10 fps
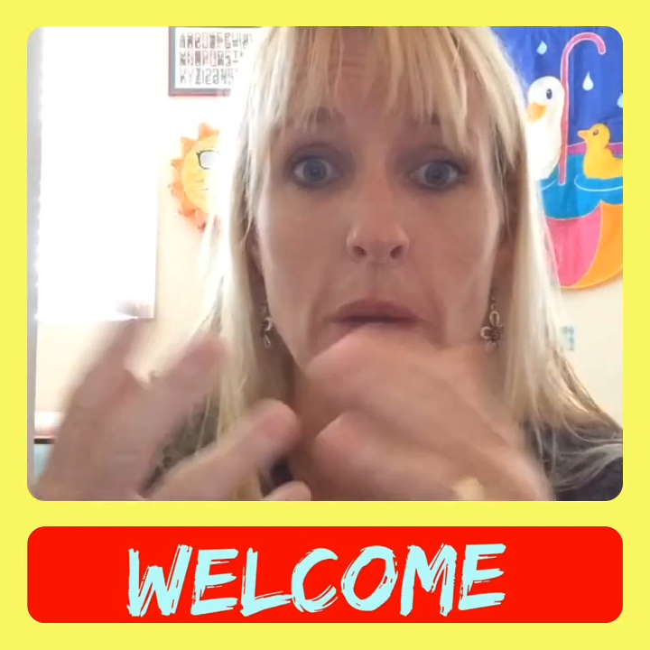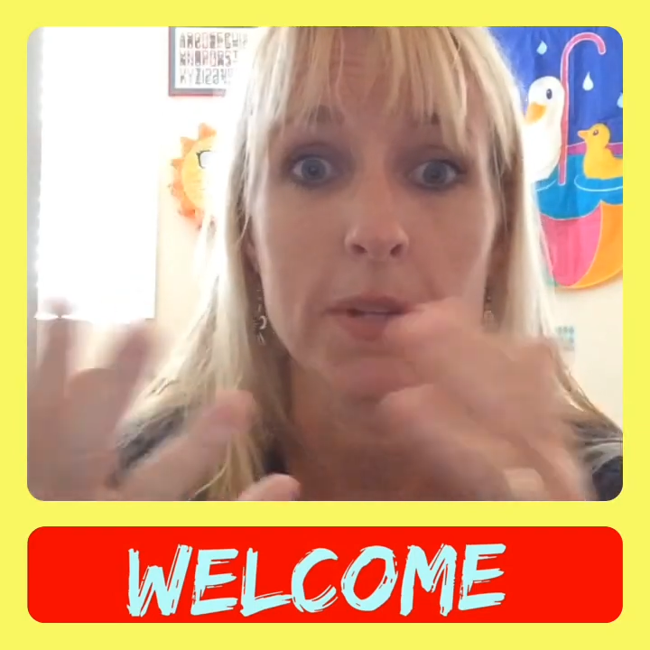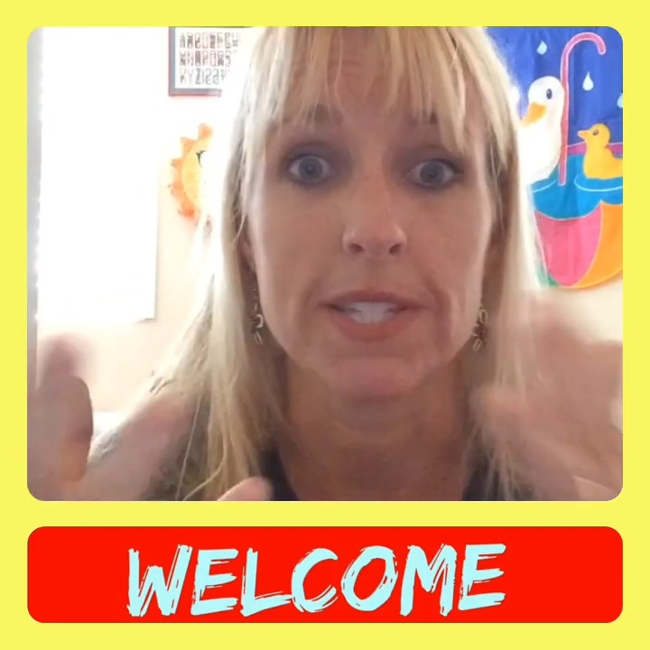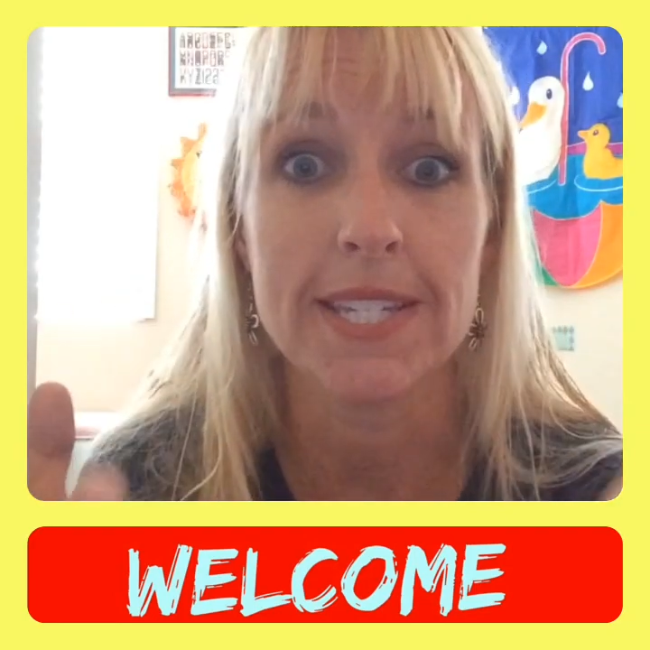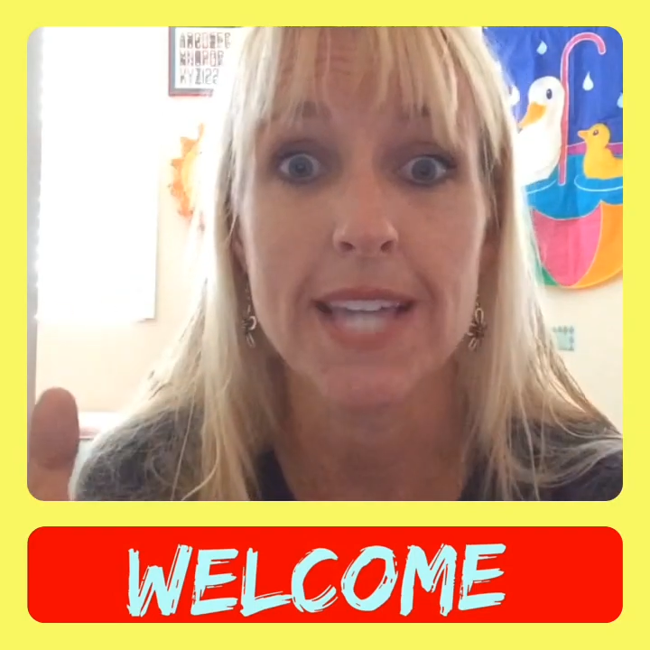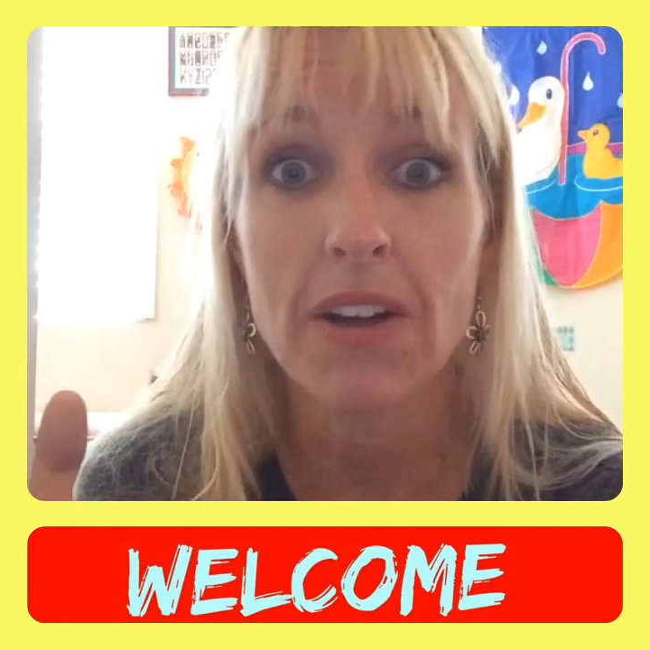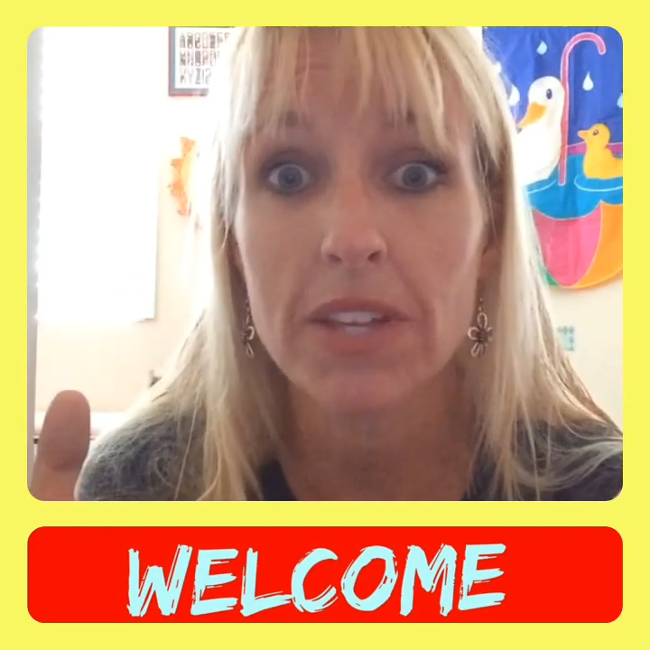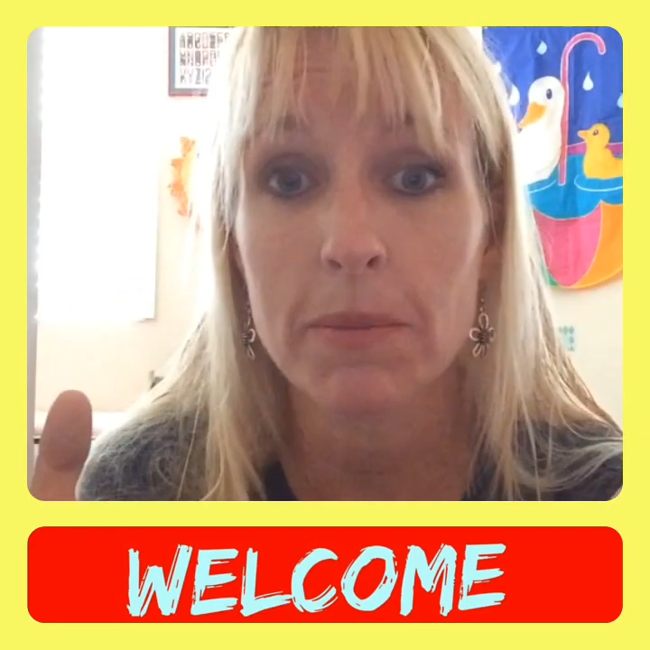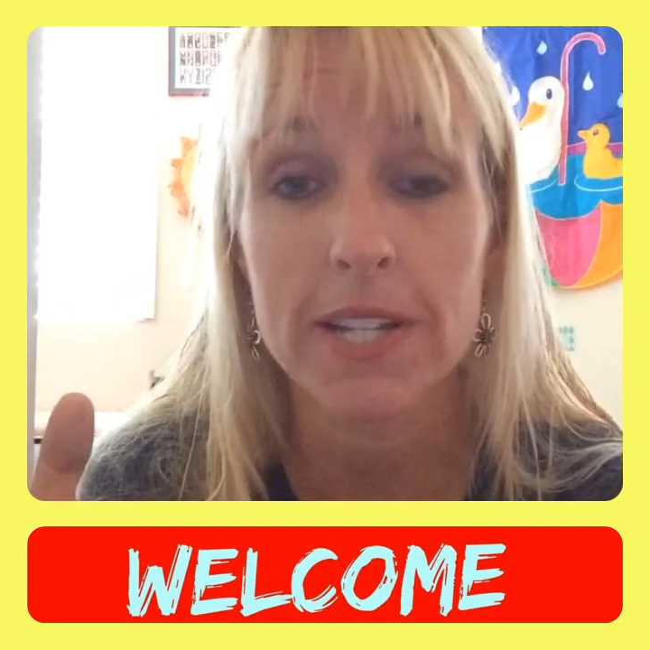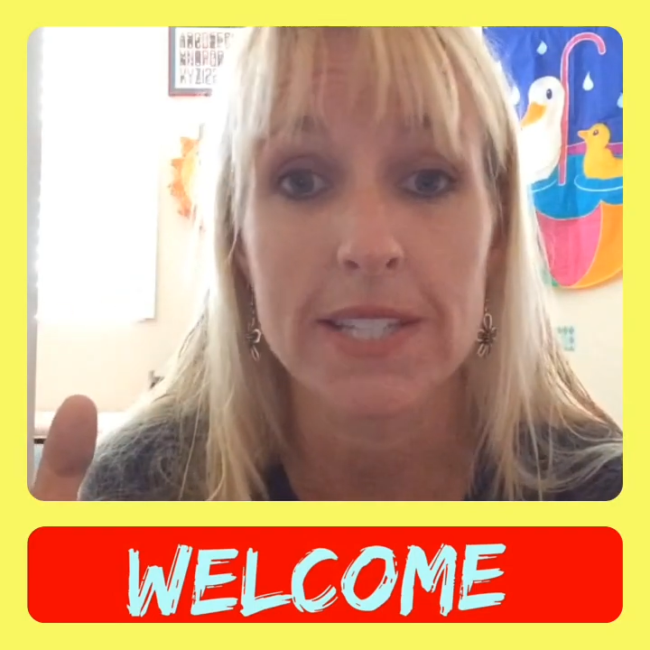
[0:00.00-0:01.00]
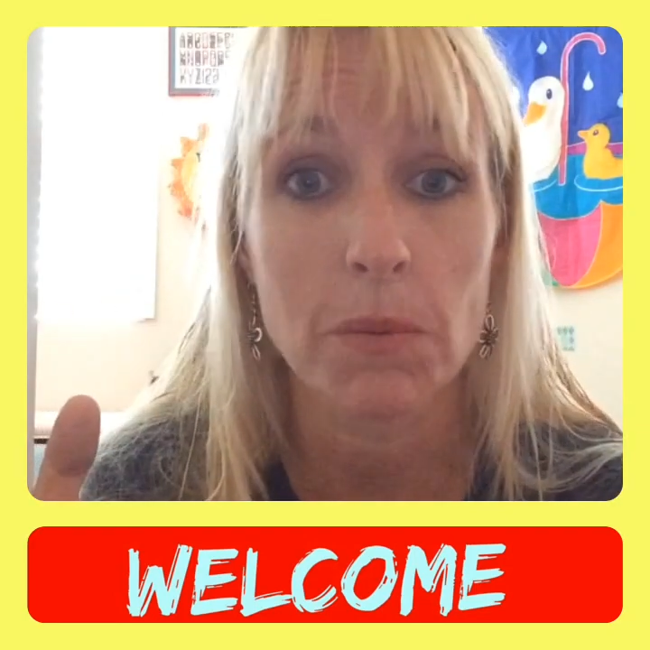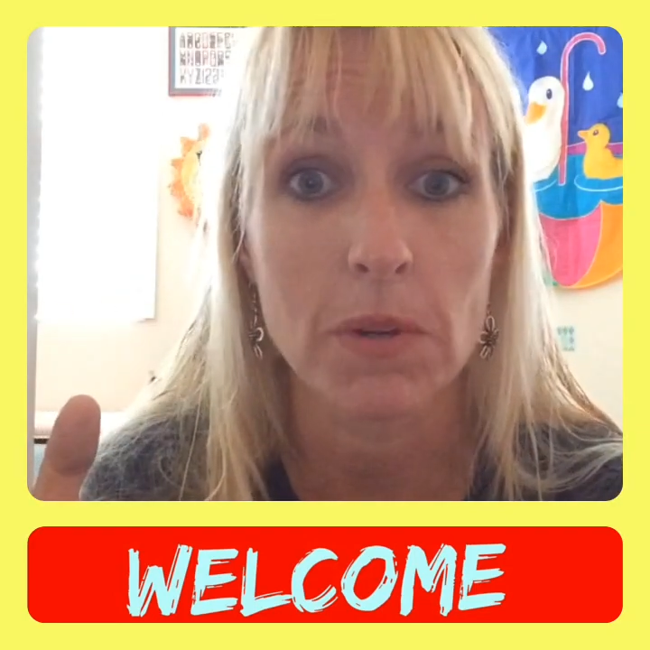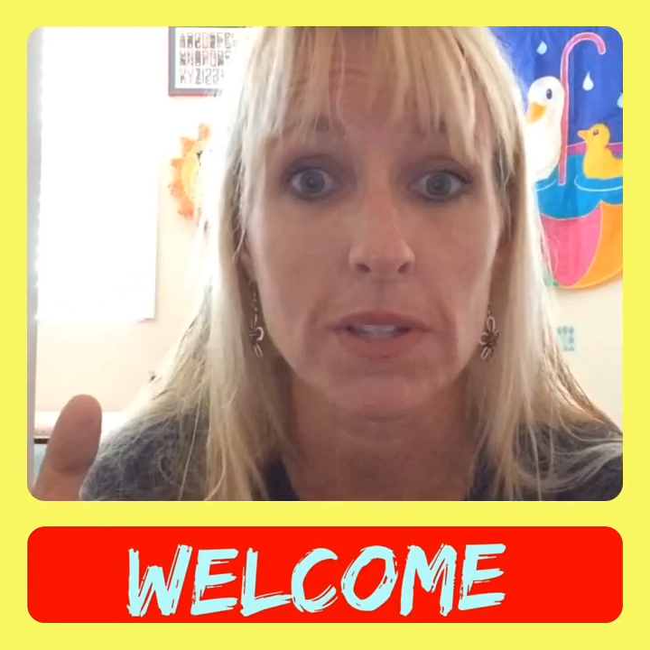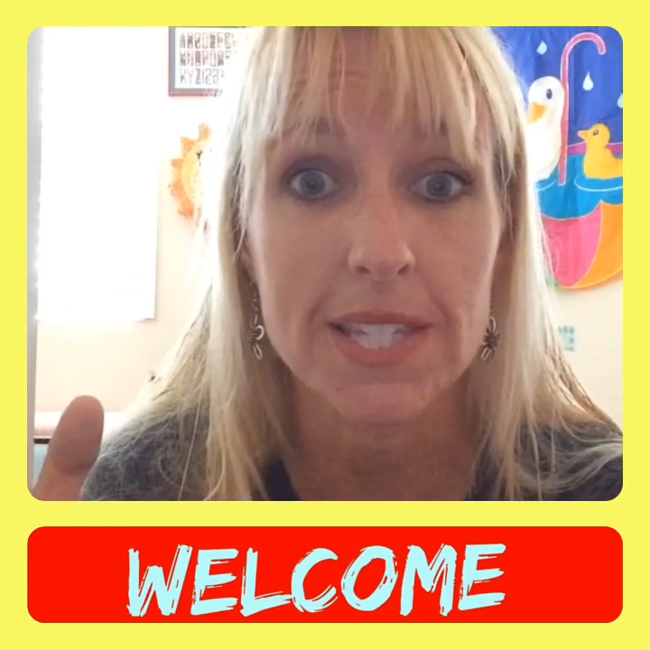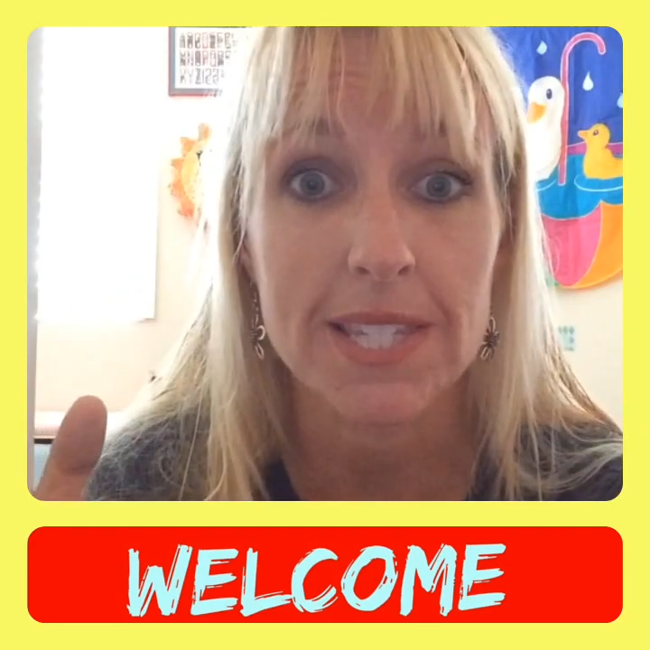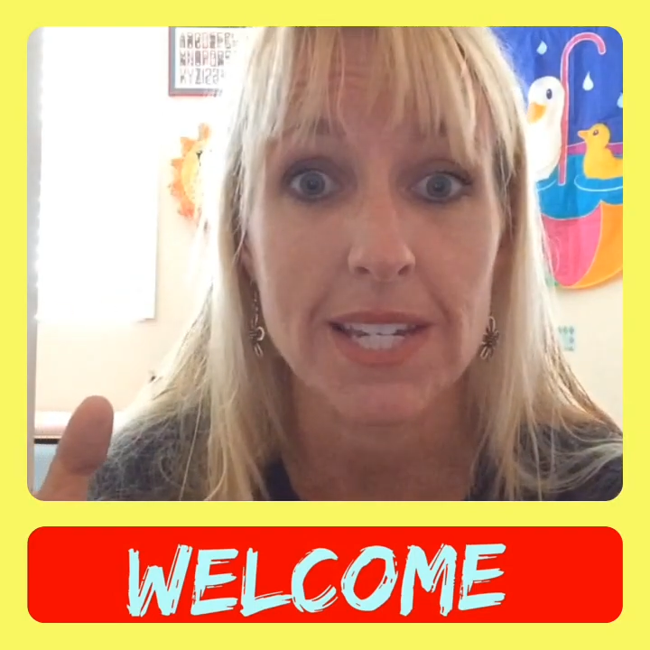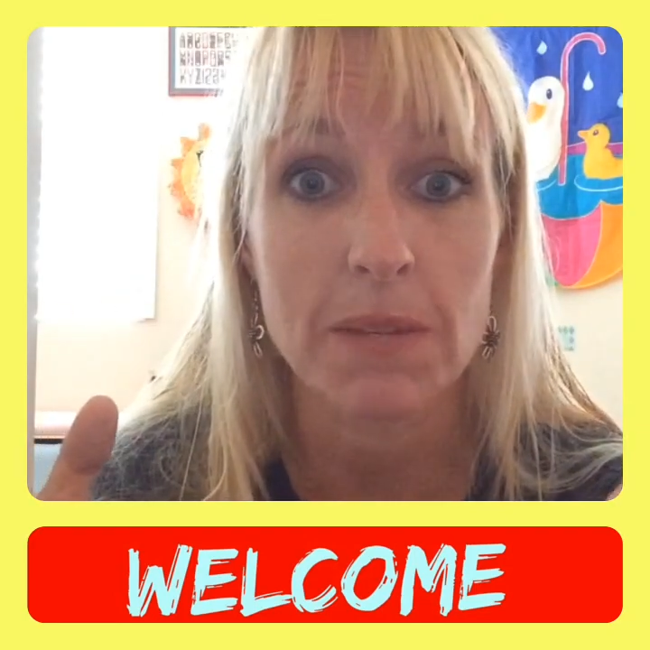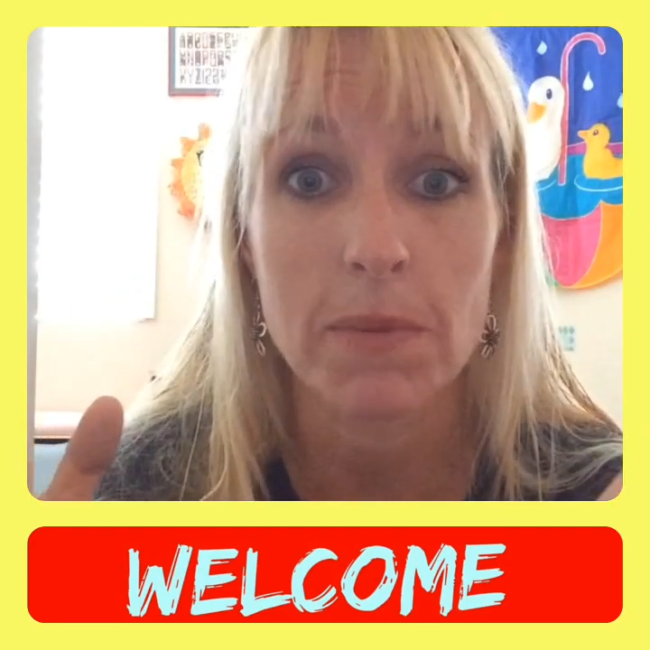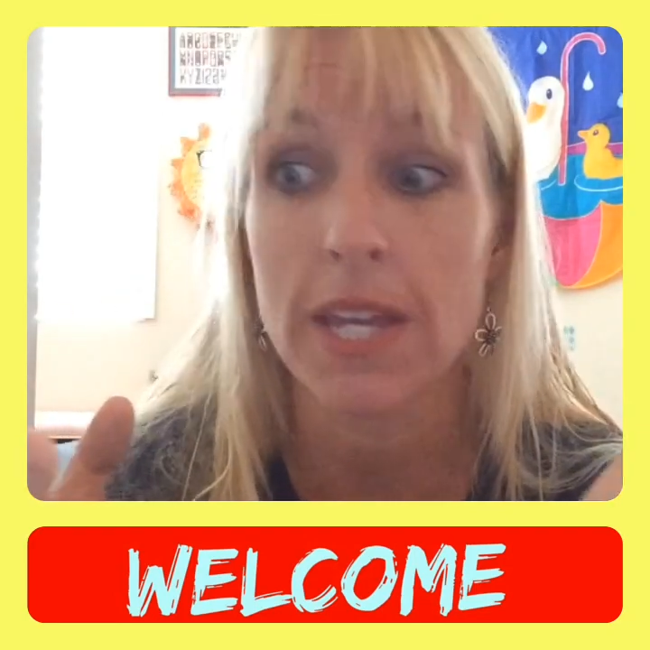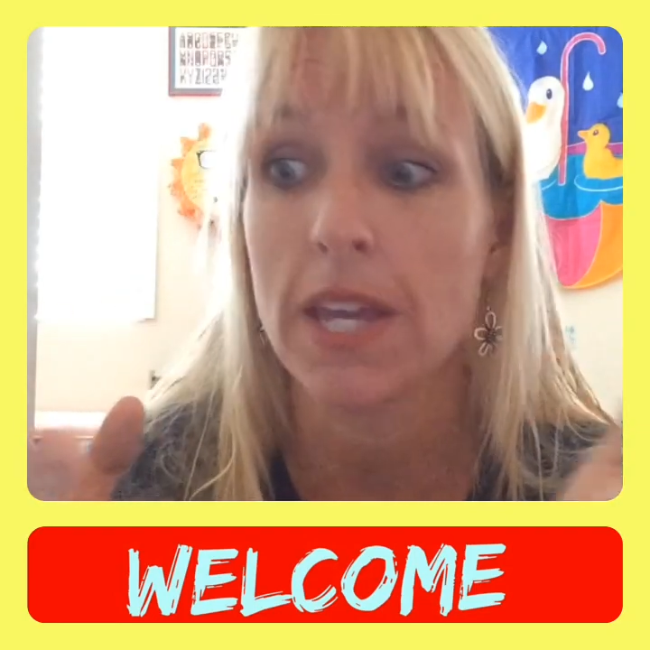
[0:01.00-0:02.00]
I was yelling because they weren't listening
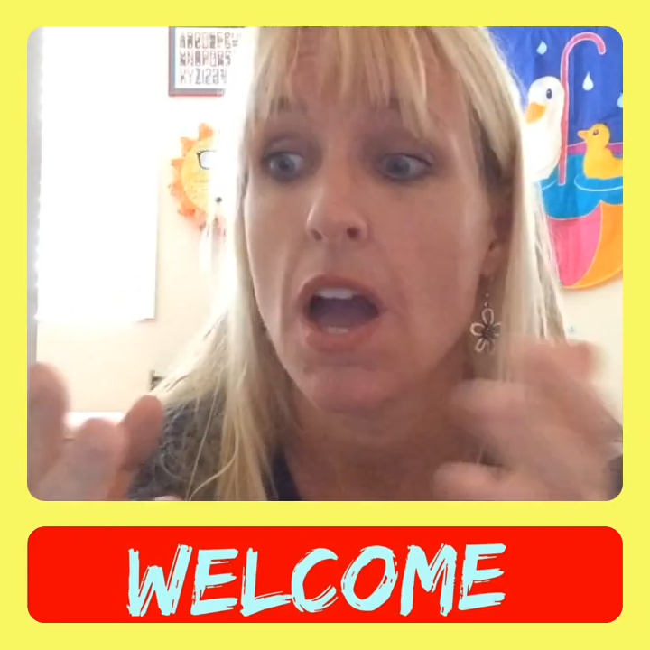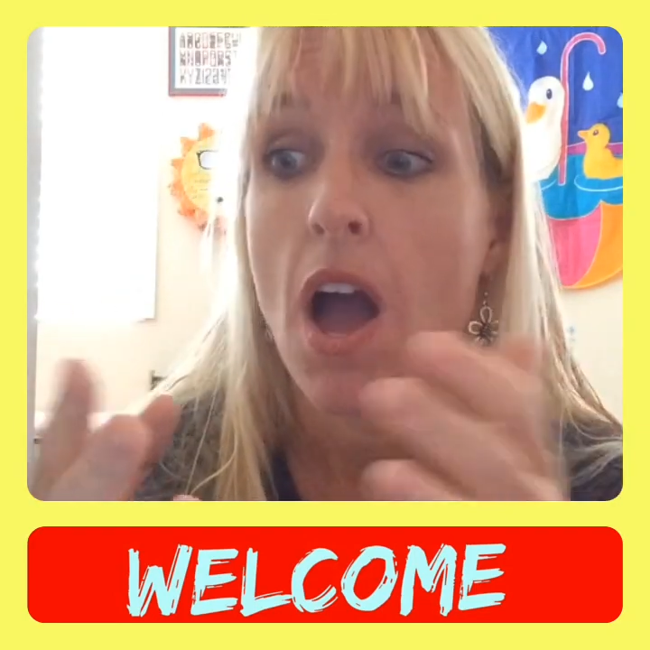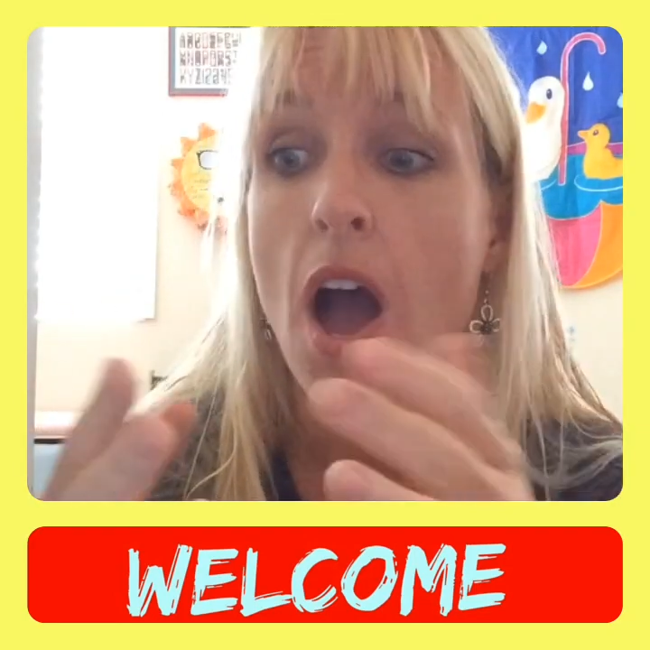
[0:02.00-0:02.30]
to me.